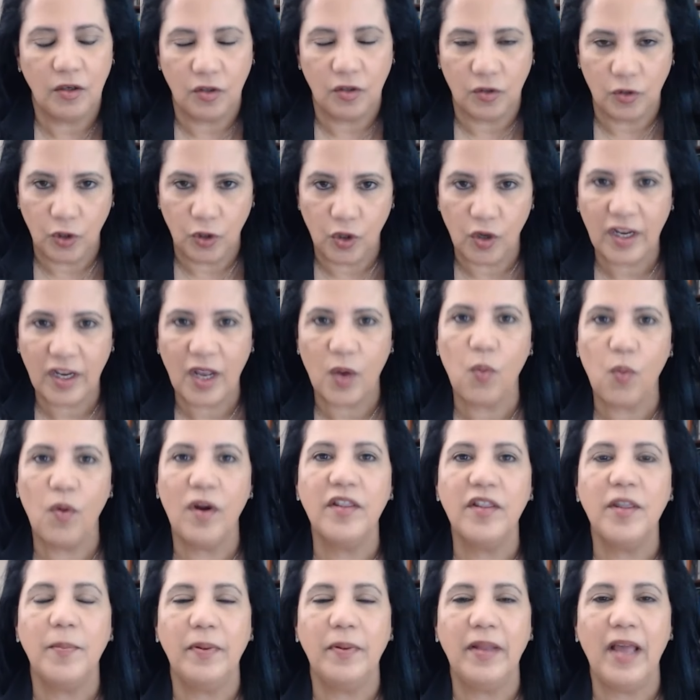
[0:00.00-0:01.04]
look at
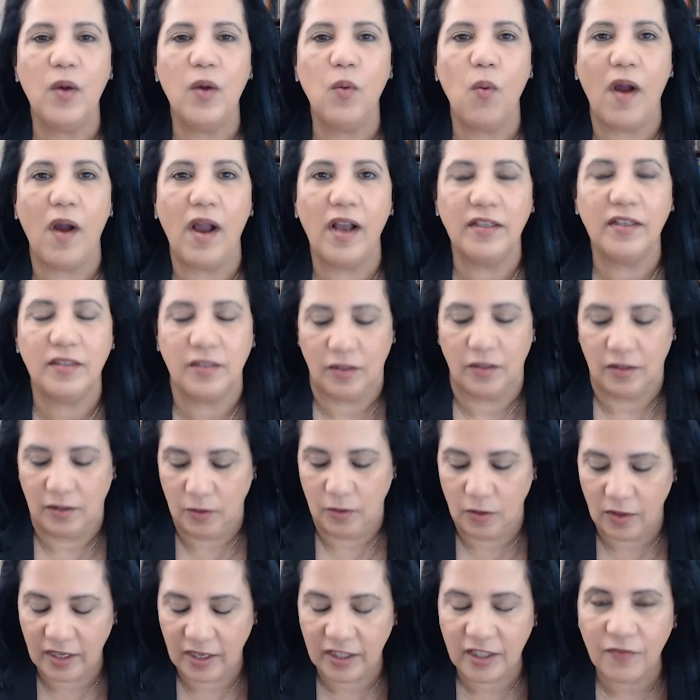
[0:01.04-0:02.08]
where the plan was,
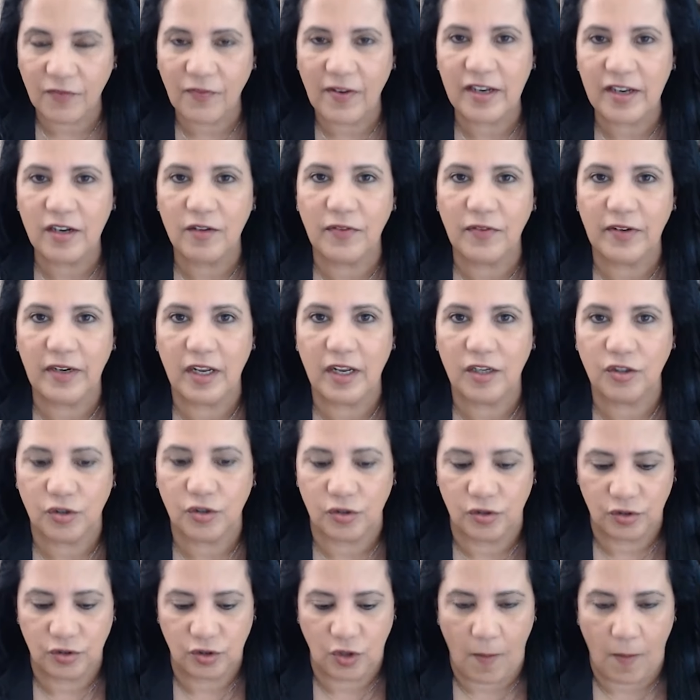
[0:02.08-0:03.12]
look at the final
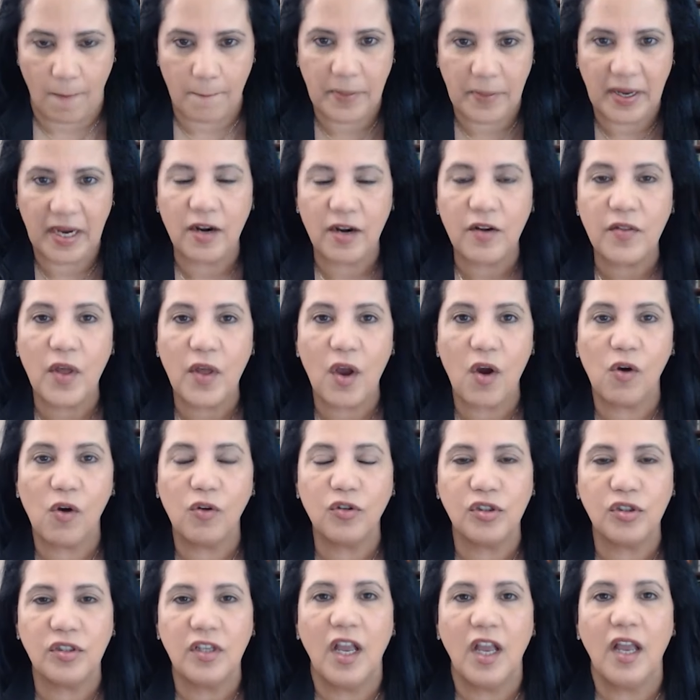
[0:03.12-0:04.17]
financials, compare
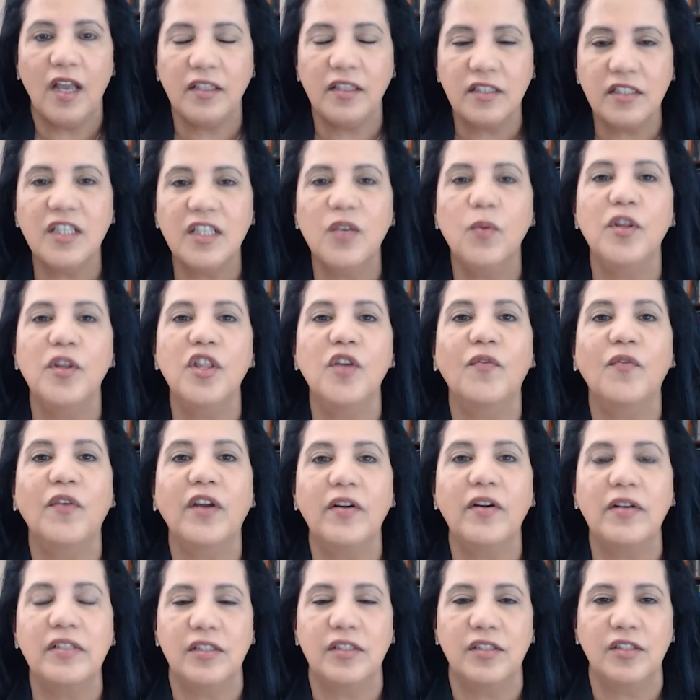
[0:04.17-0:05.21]
those, and see where the
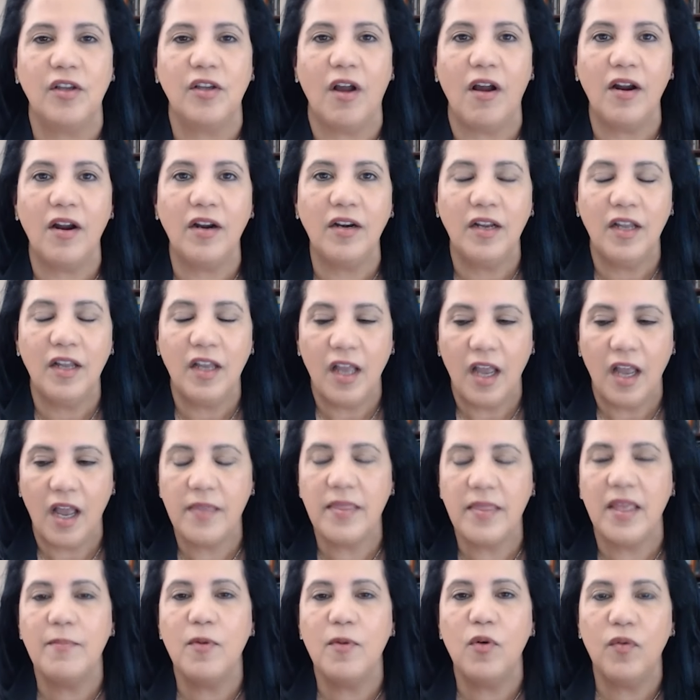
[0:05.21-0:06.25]
variances are
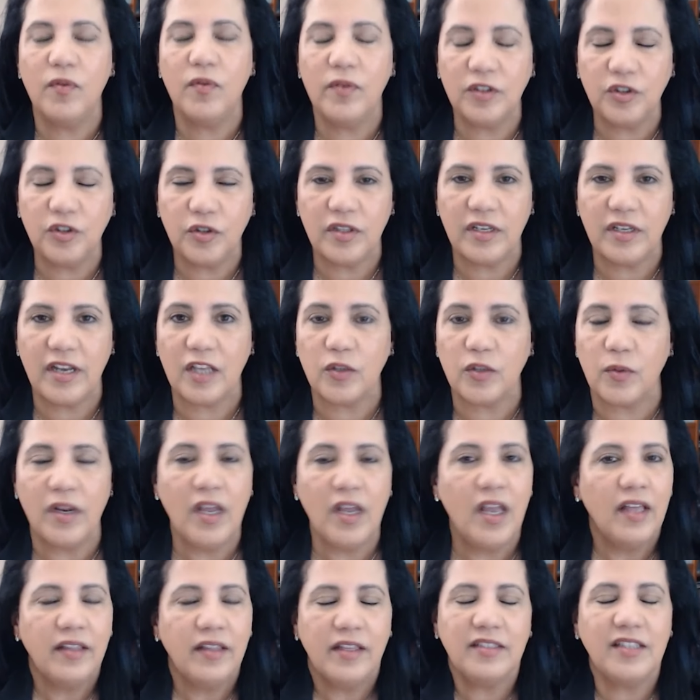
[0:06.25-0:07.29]
and then move on to the next one.
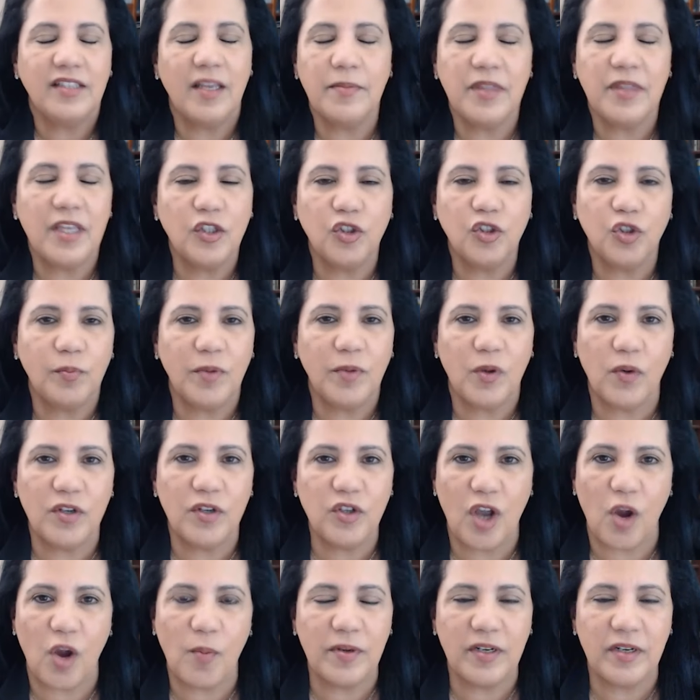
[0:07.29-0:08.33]
The same thing should be
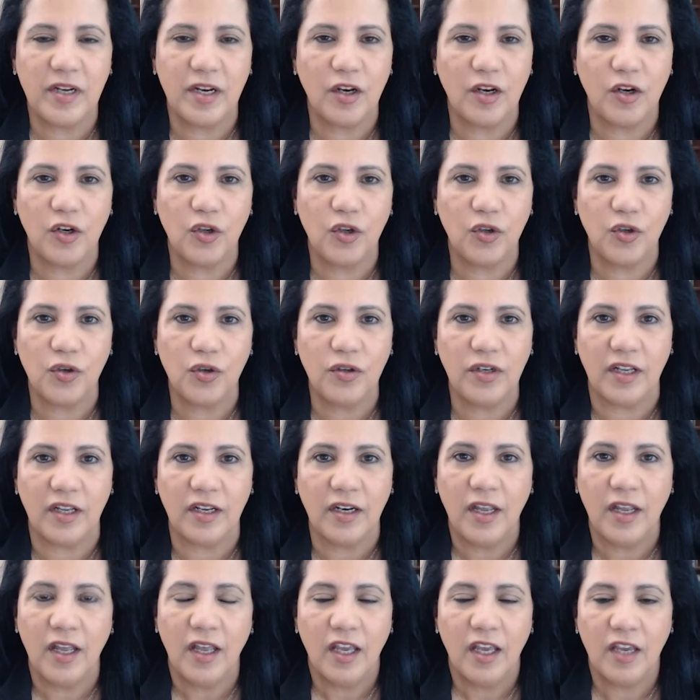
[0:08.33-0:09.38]
when you open any new unit.
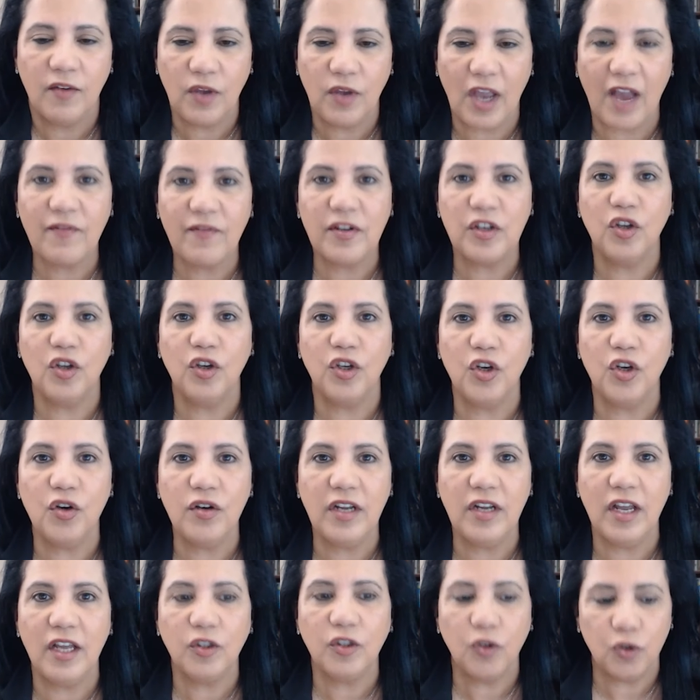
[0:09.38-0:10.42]
If you have a new
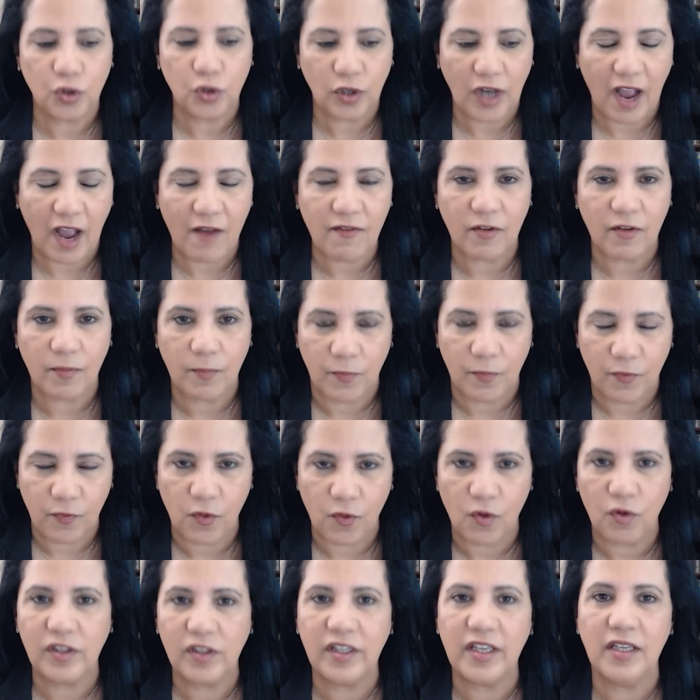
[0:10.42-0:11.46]
unit, you should have a
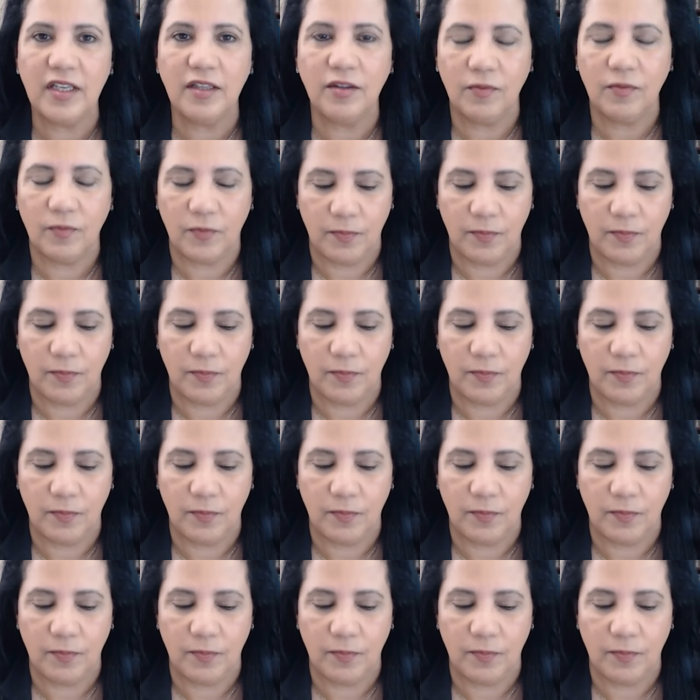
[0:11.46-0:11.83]
fully